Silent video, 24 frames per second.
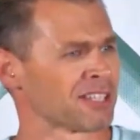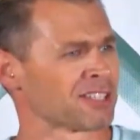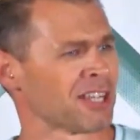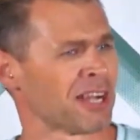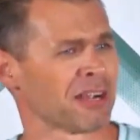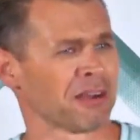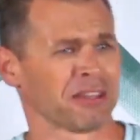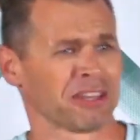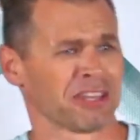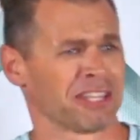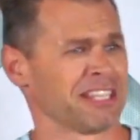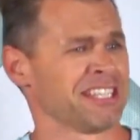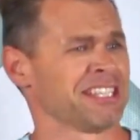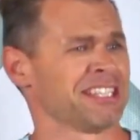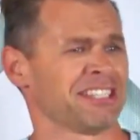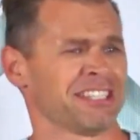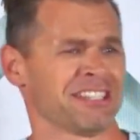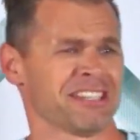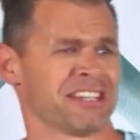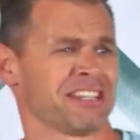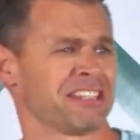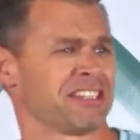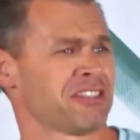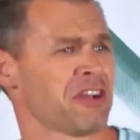I was like,
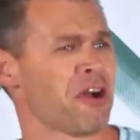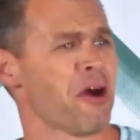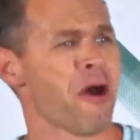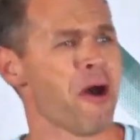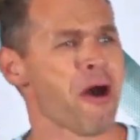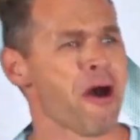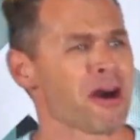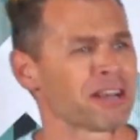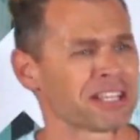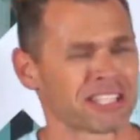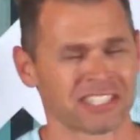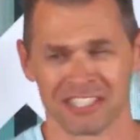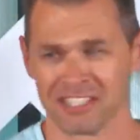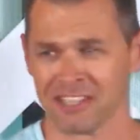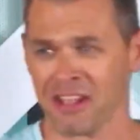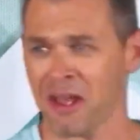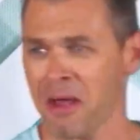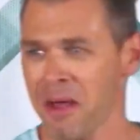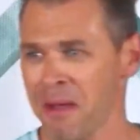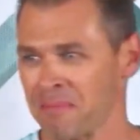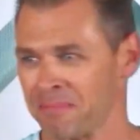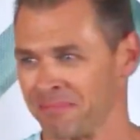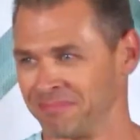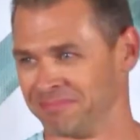this is
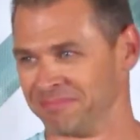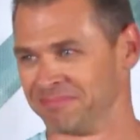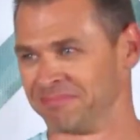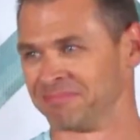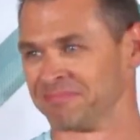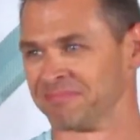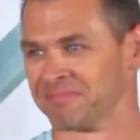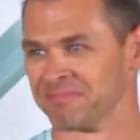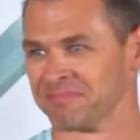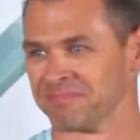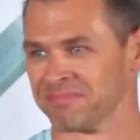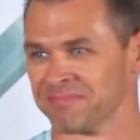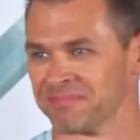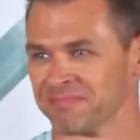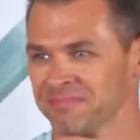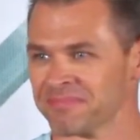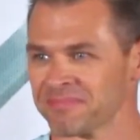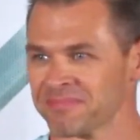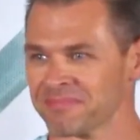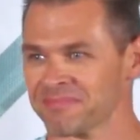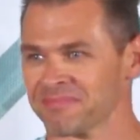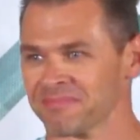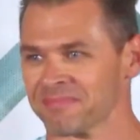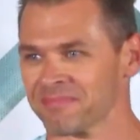awesome.
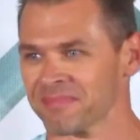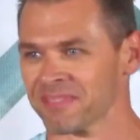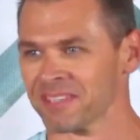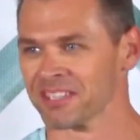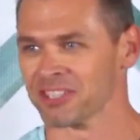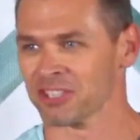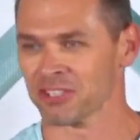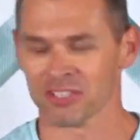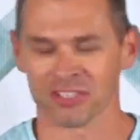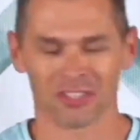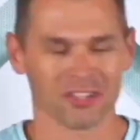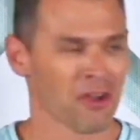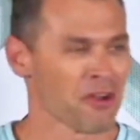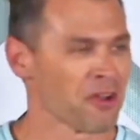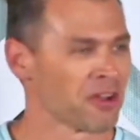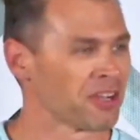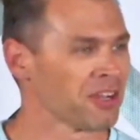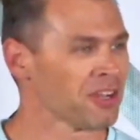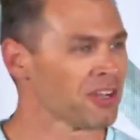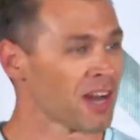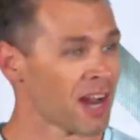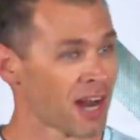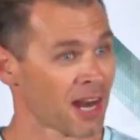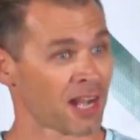So
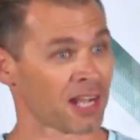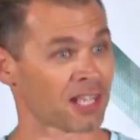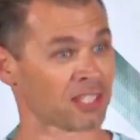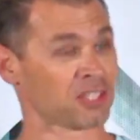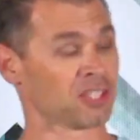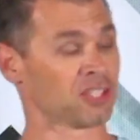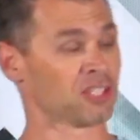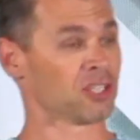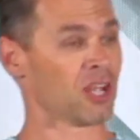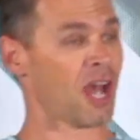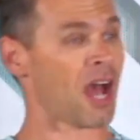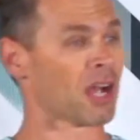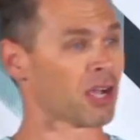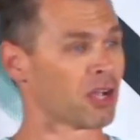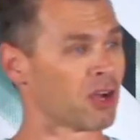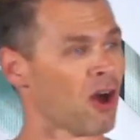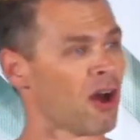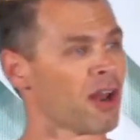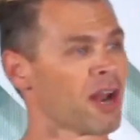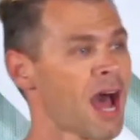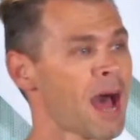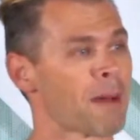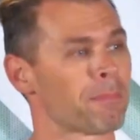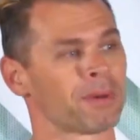good. And I, I
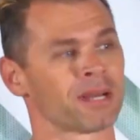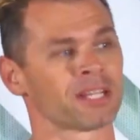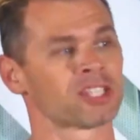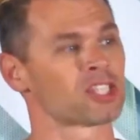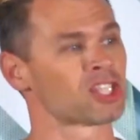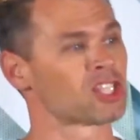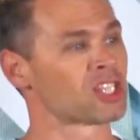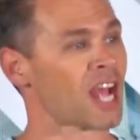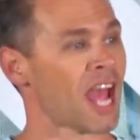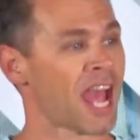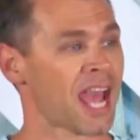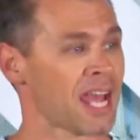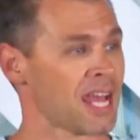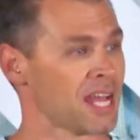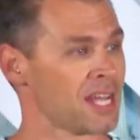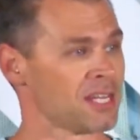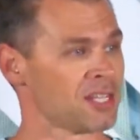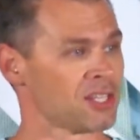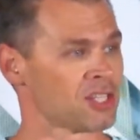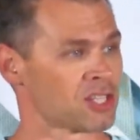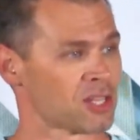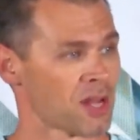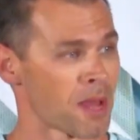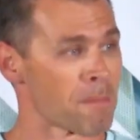got up a
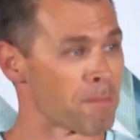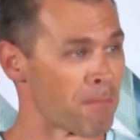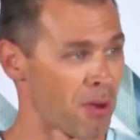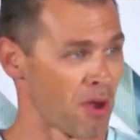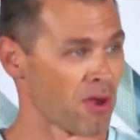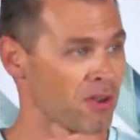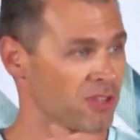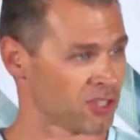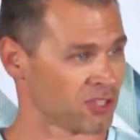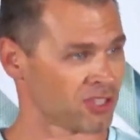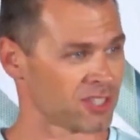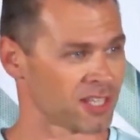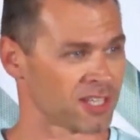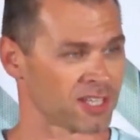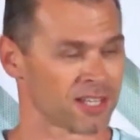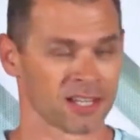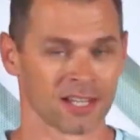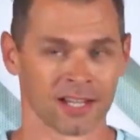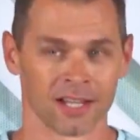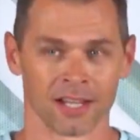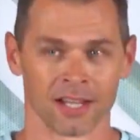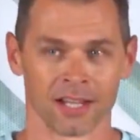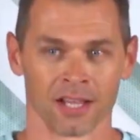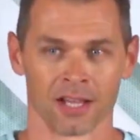changed
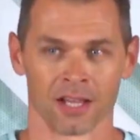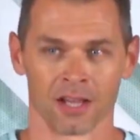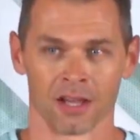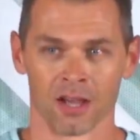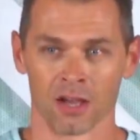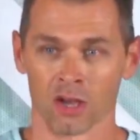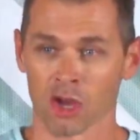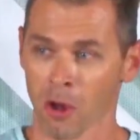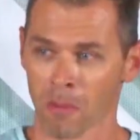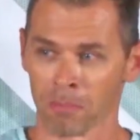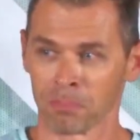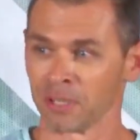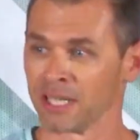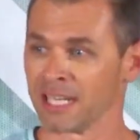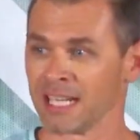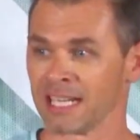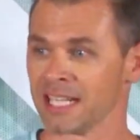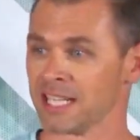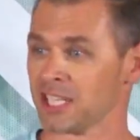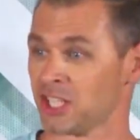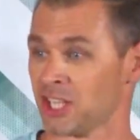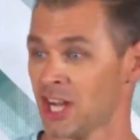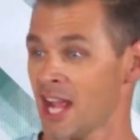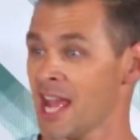person,
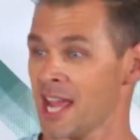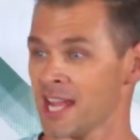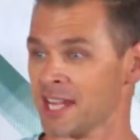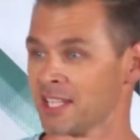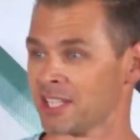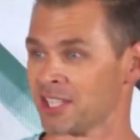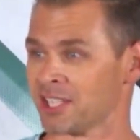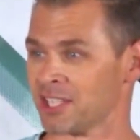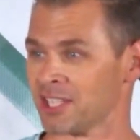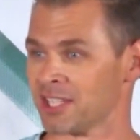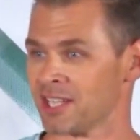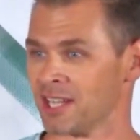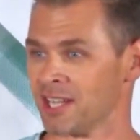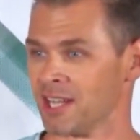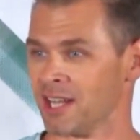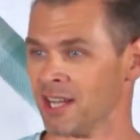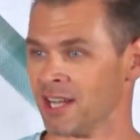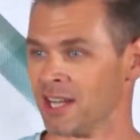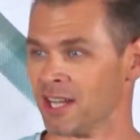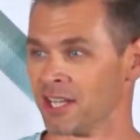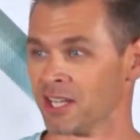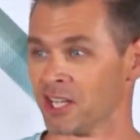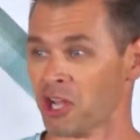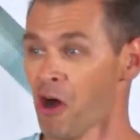completely changed.
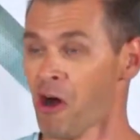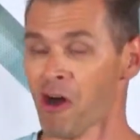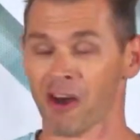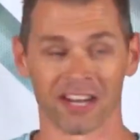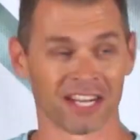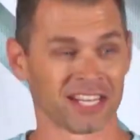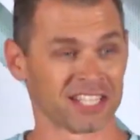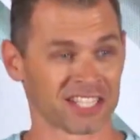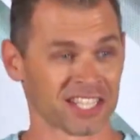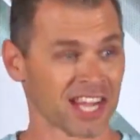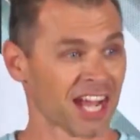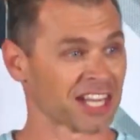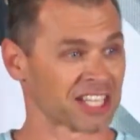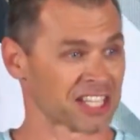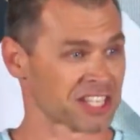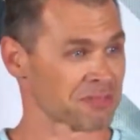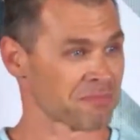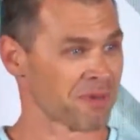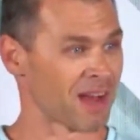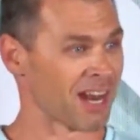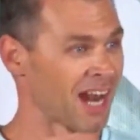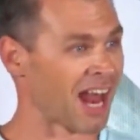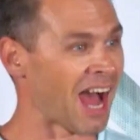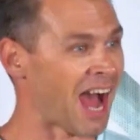God had
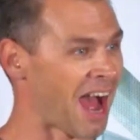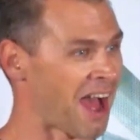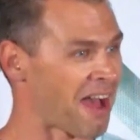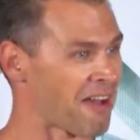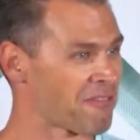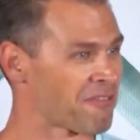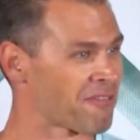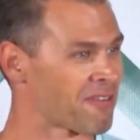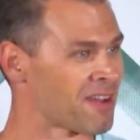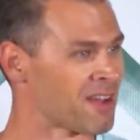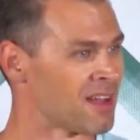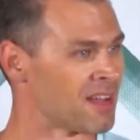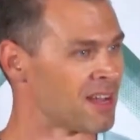touched my life.